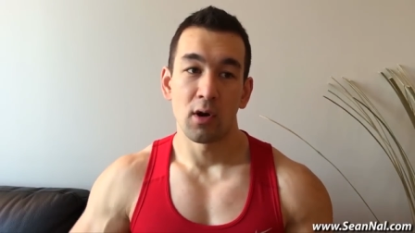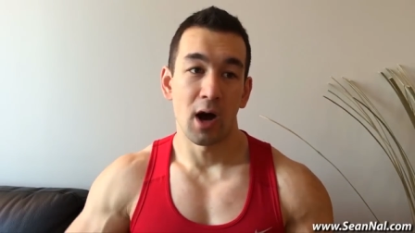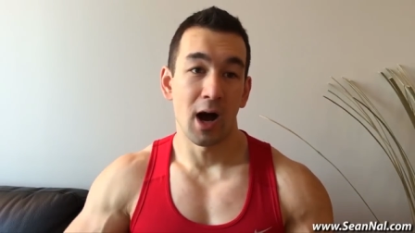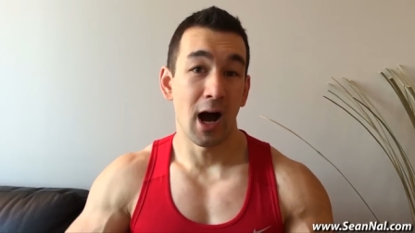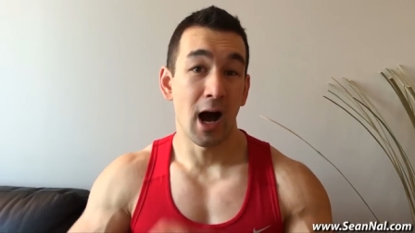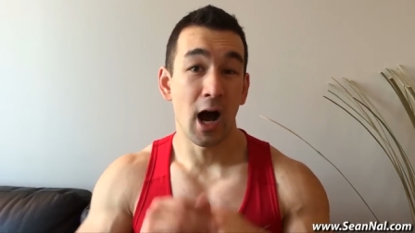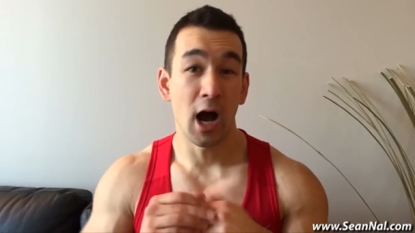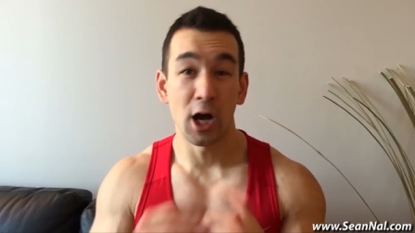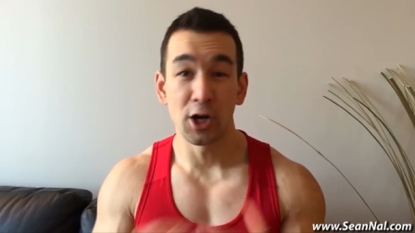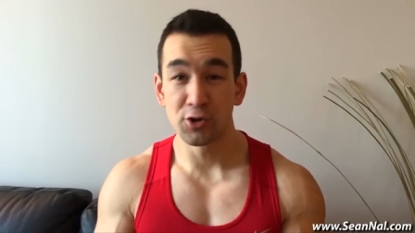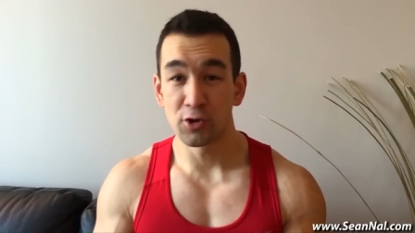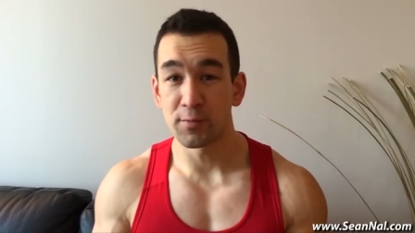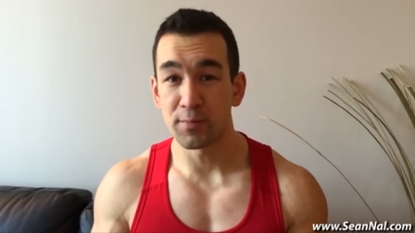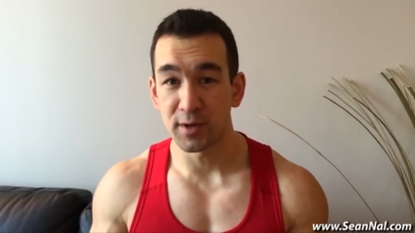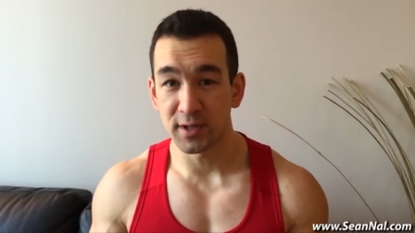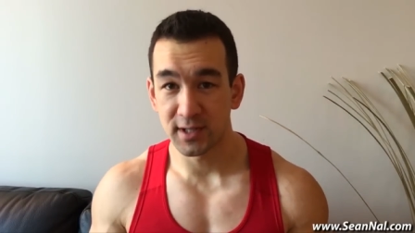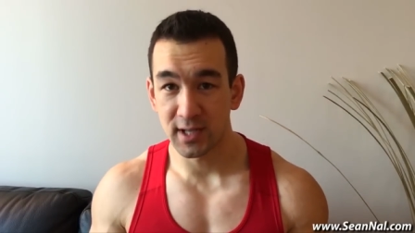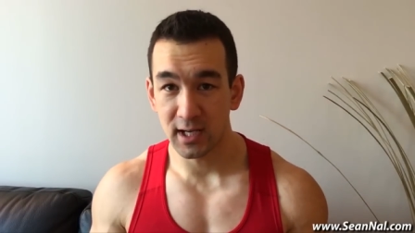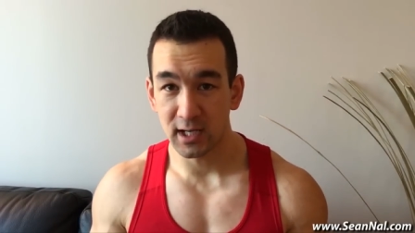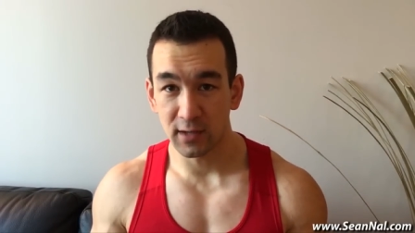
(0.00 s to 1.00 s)
one hundred
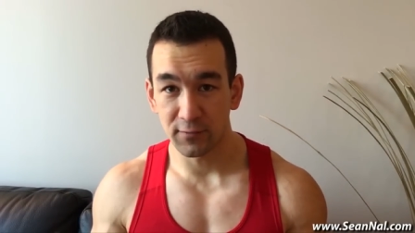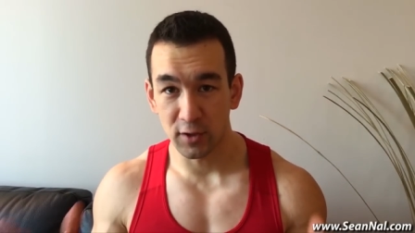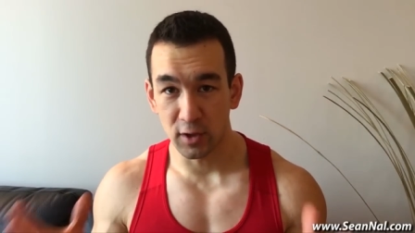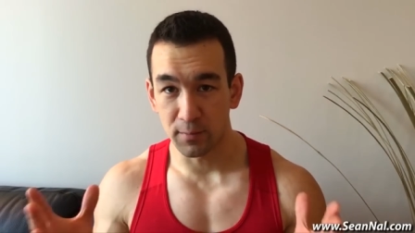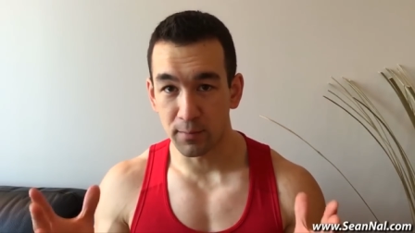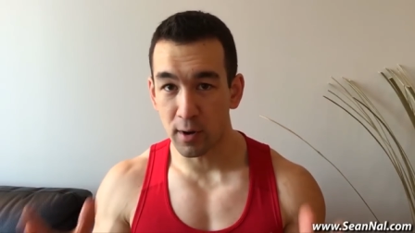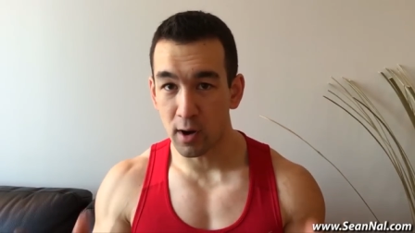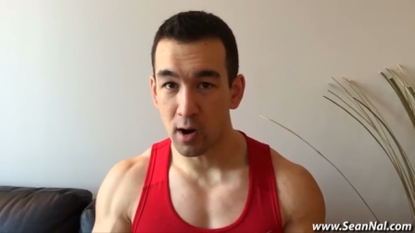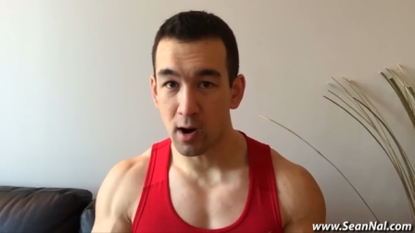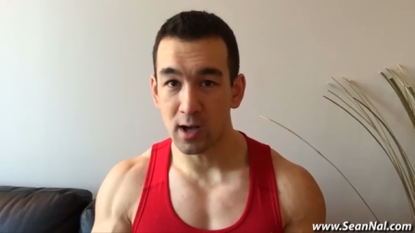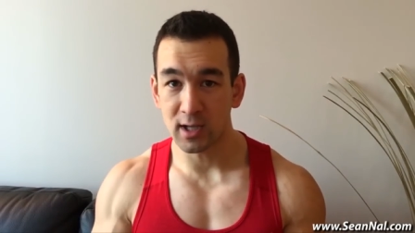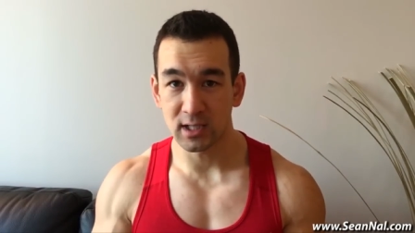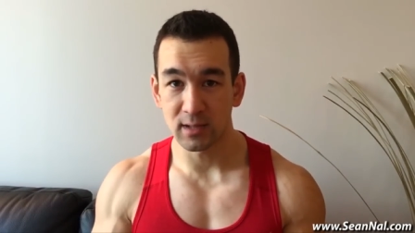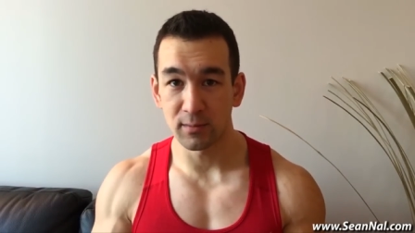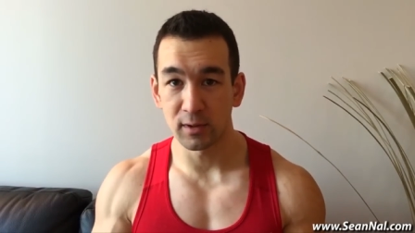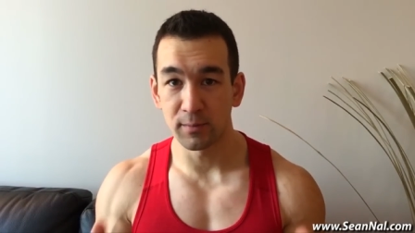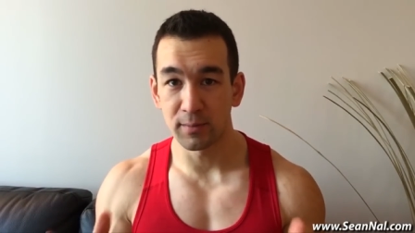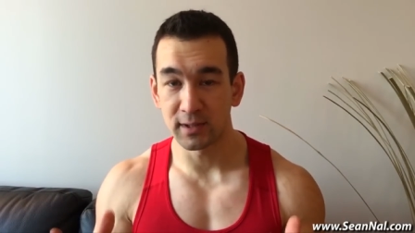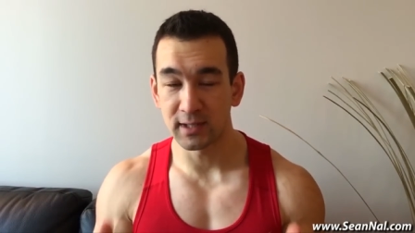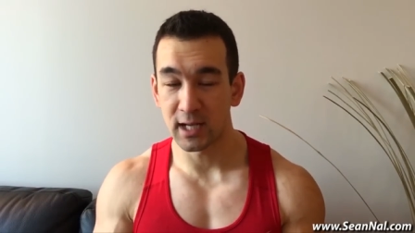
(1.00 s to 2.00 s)
percent of your
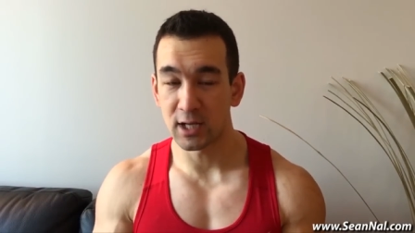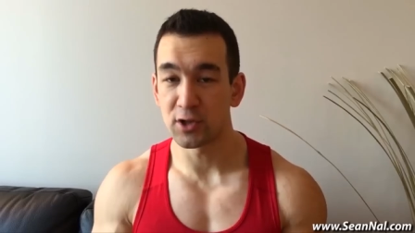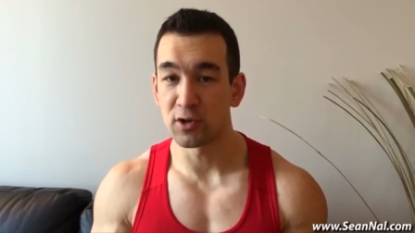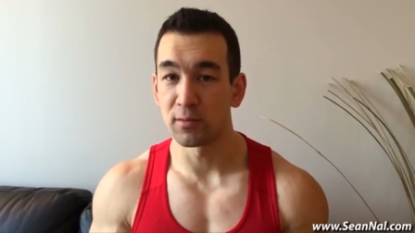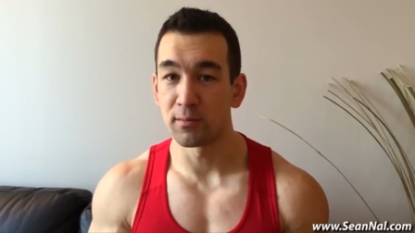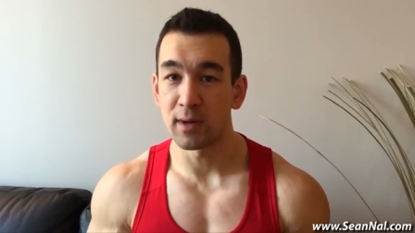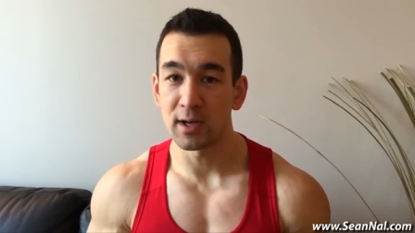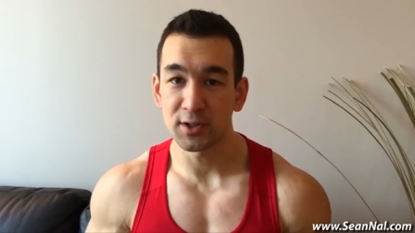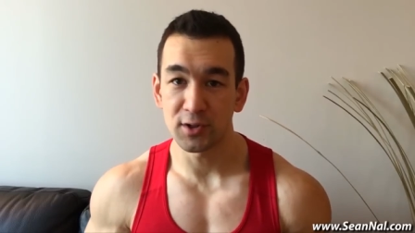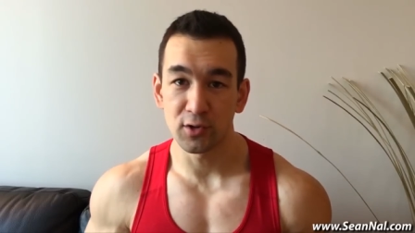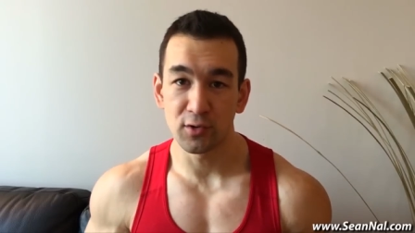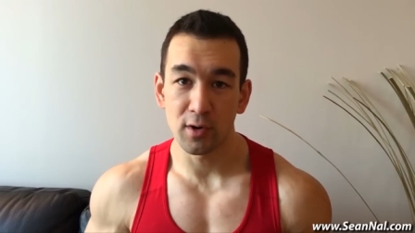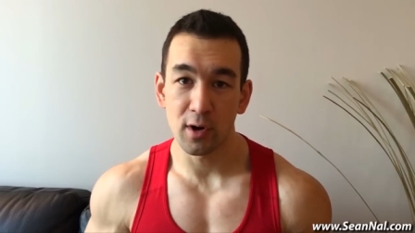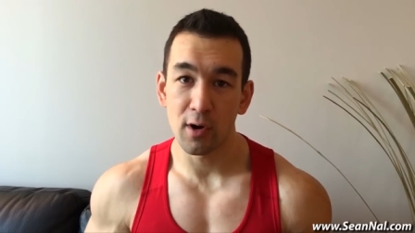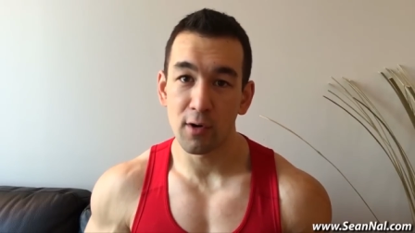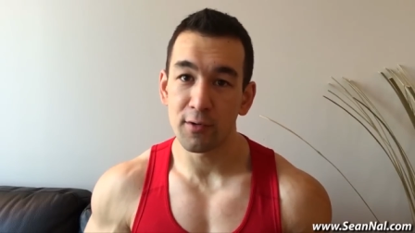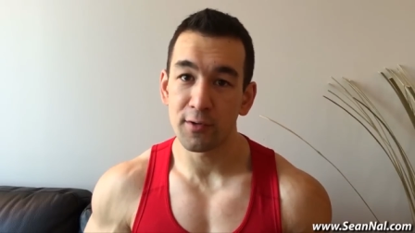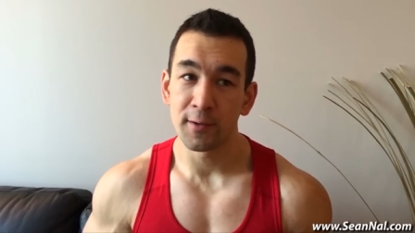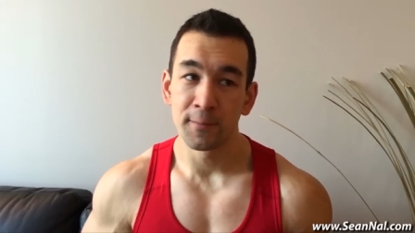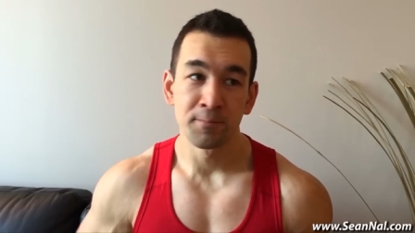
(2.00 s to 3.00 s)
possible potential muscle
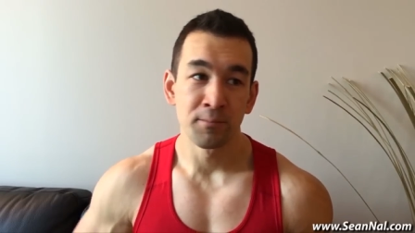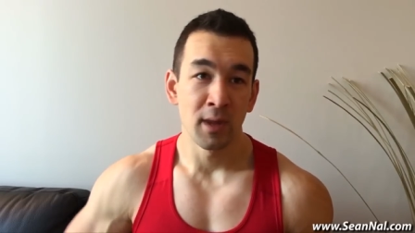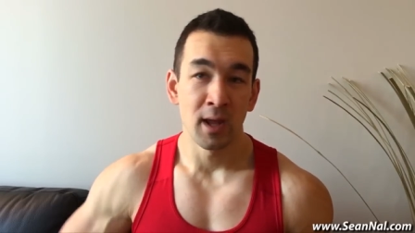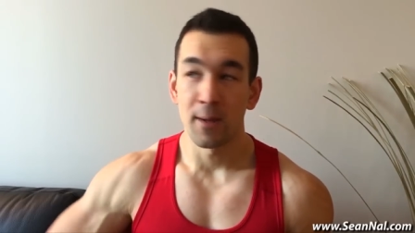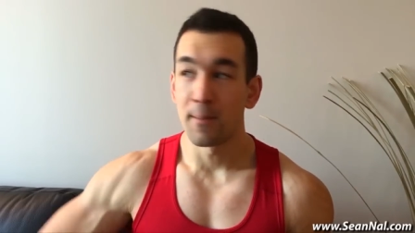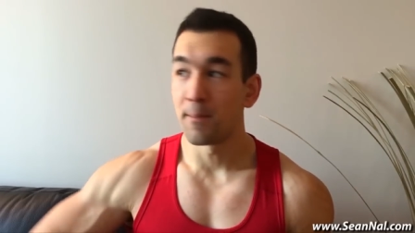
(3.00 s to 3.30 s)
growth,